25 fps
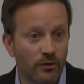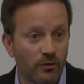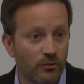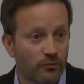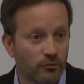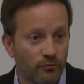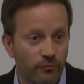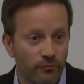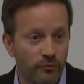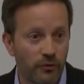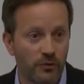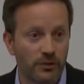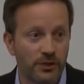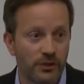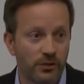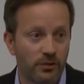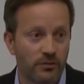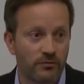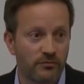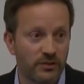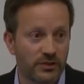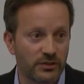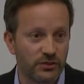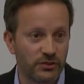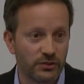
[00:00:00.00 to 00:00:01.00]
Fully
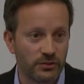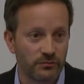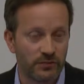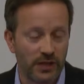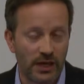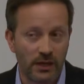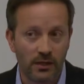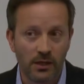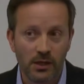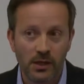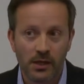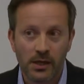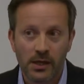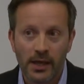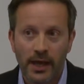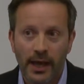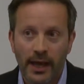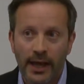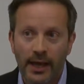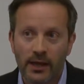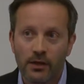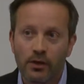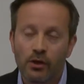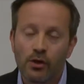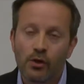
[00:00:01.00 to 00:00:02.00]
convinced of that.
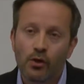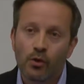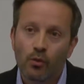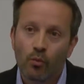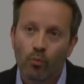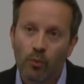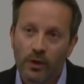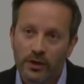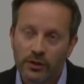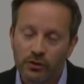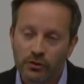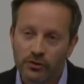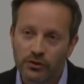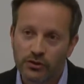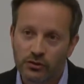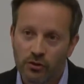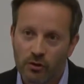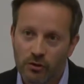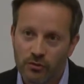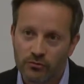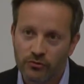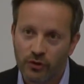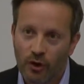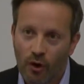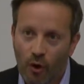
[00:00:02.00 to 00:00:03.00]
And when you
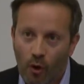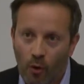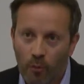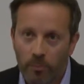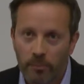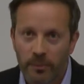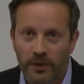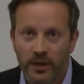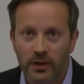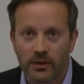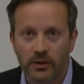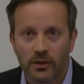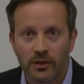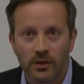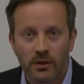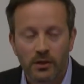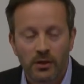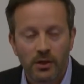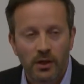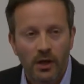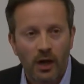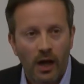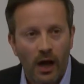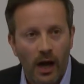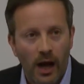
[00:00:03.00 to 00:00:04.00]
start to open
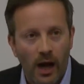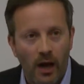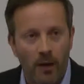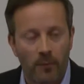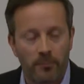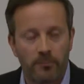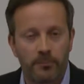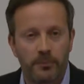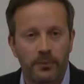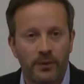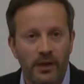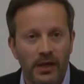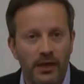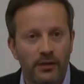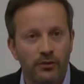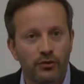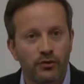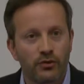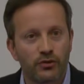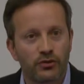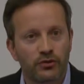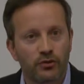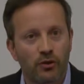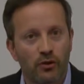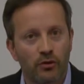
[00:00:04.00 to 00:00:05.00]
up and you
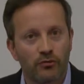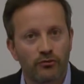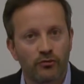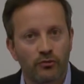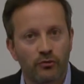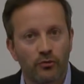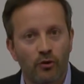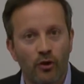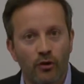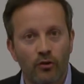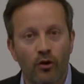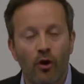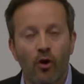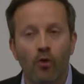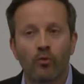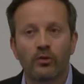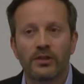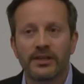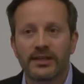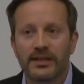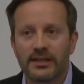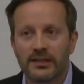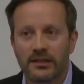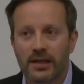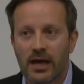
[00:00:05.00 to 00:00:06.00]
start to not
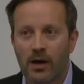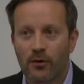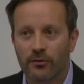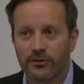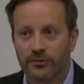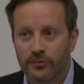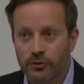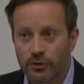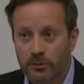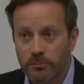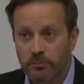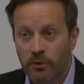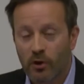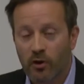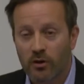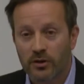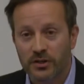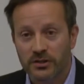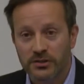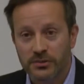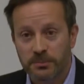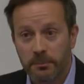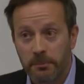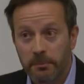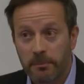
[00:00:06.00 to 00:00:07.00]
only allow third
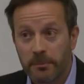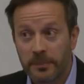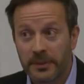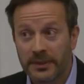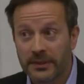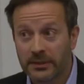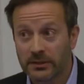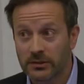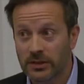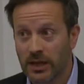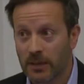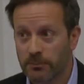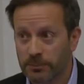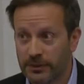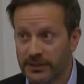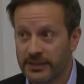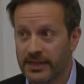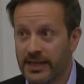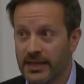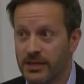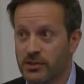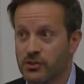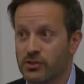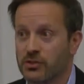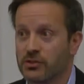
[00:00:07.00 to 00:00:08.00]
parties build
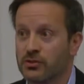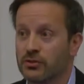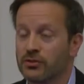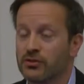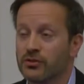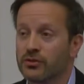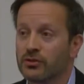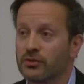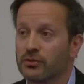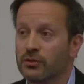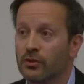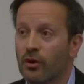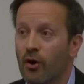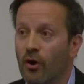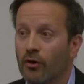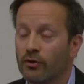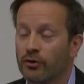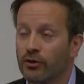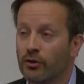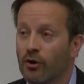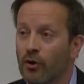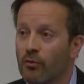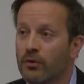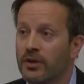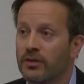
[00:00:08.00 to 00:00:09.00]
applications on
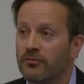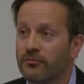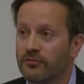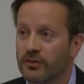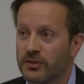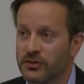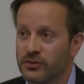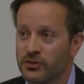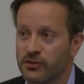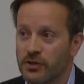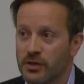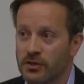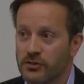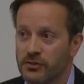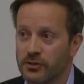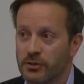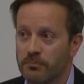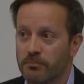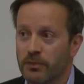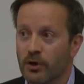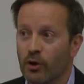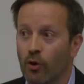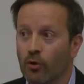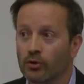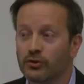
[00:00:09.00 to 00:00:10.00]
your own infrastructure,
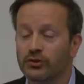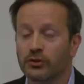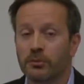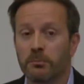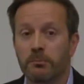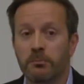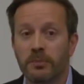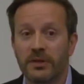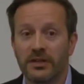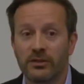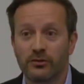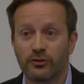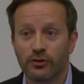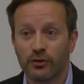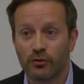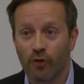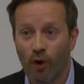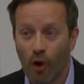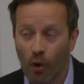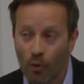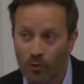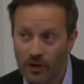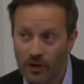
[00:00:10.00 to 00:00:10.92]
but also build your own